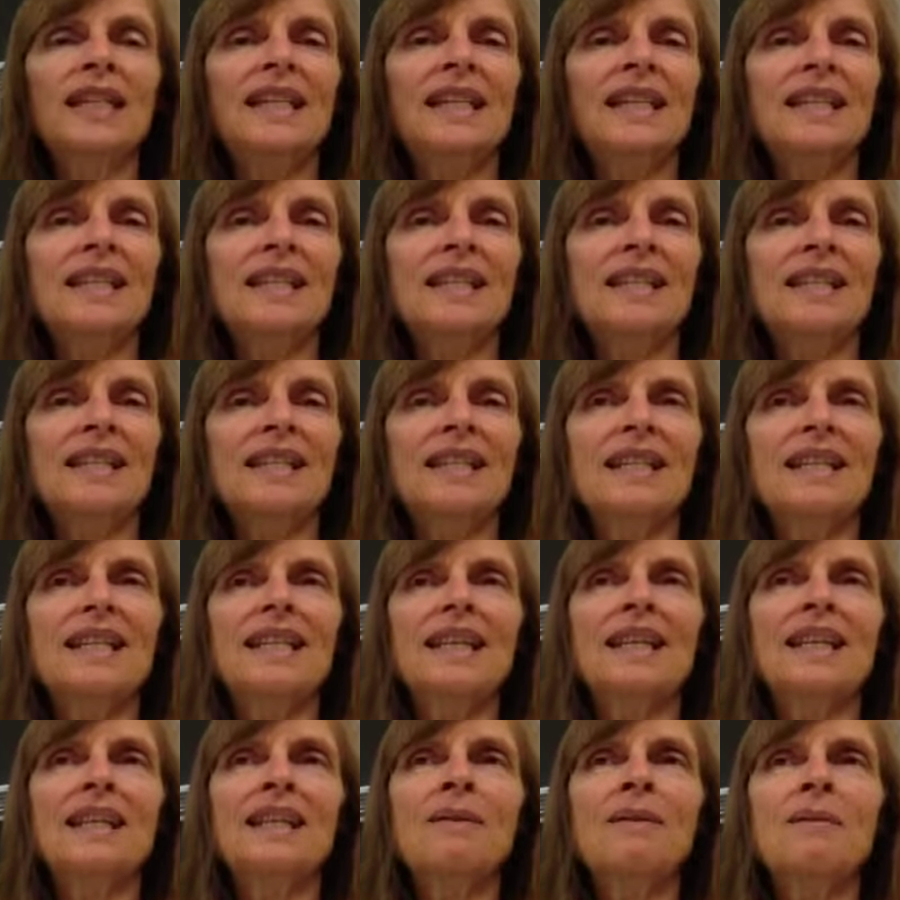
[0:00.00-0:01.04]
is
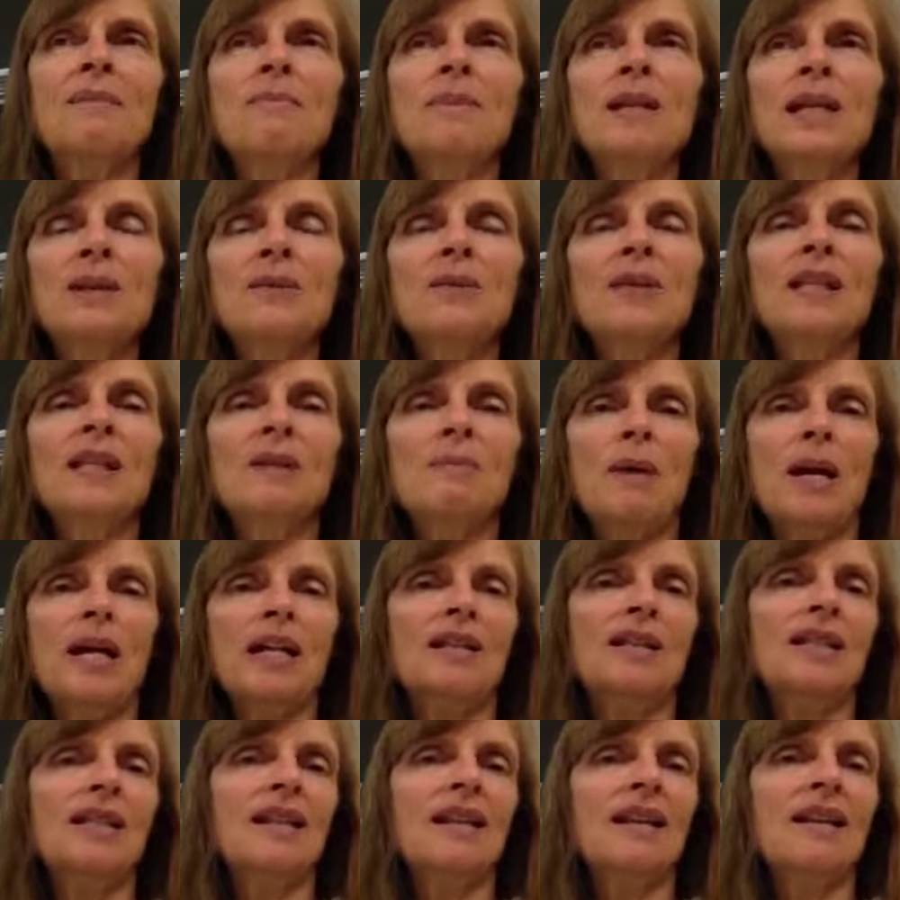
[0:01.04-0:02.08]
in many
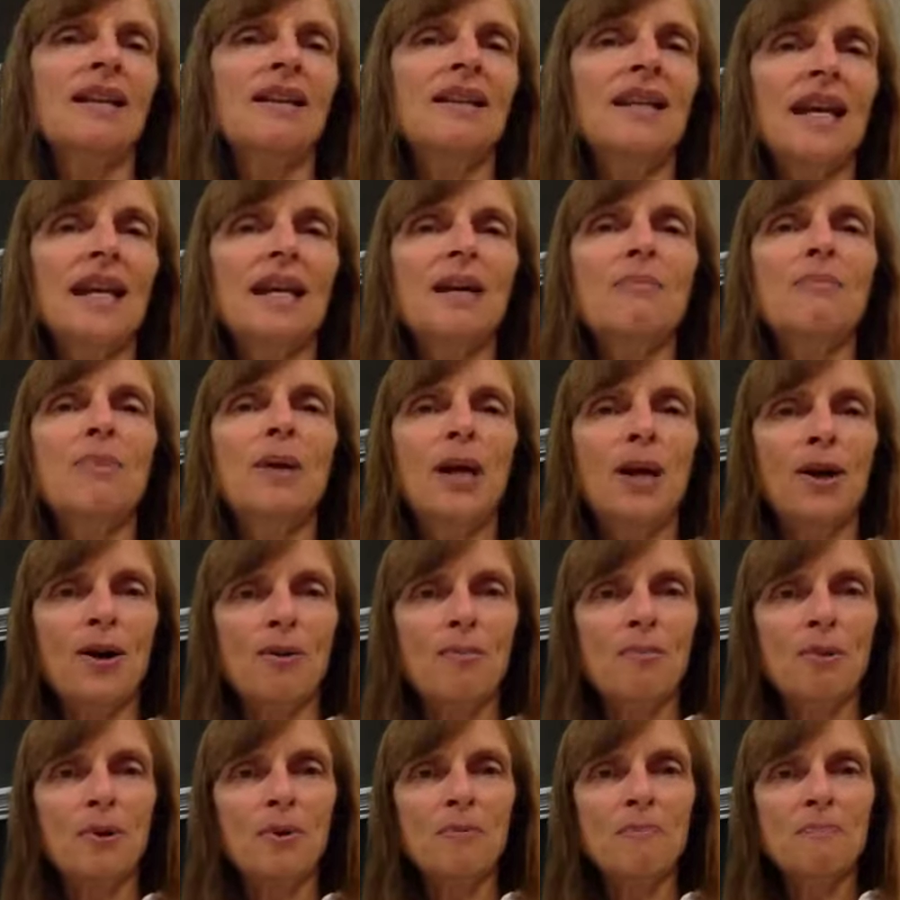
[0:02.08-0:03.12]
respects like a
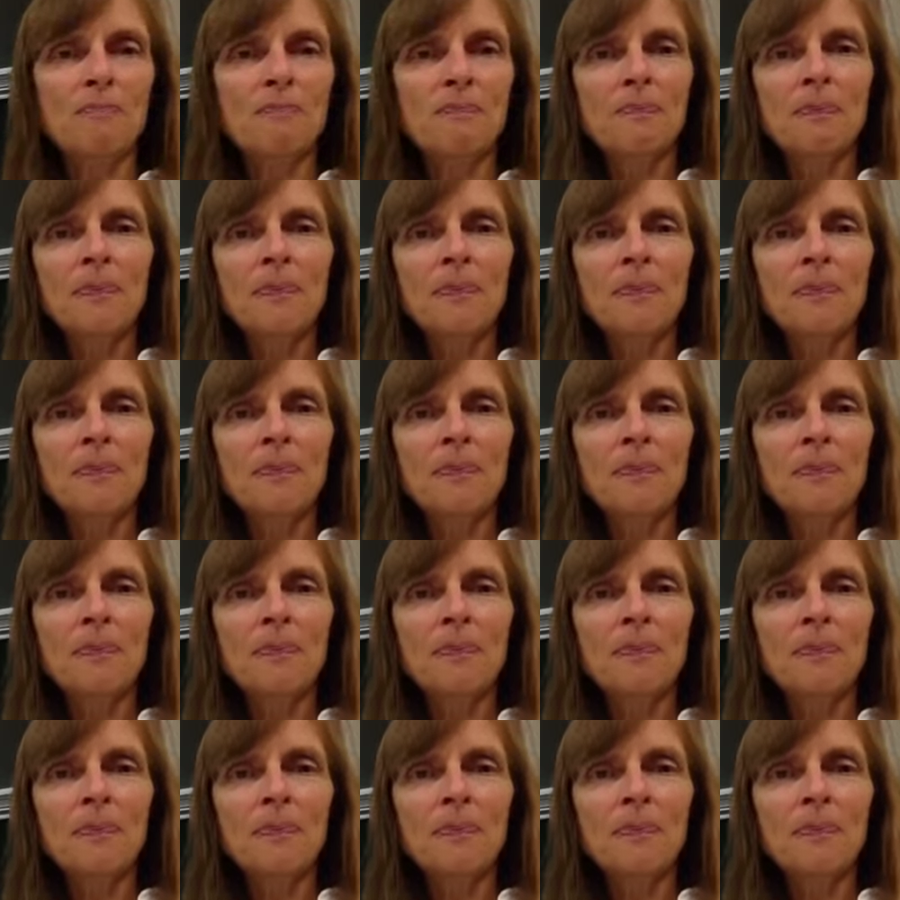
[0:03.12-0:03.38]
parable.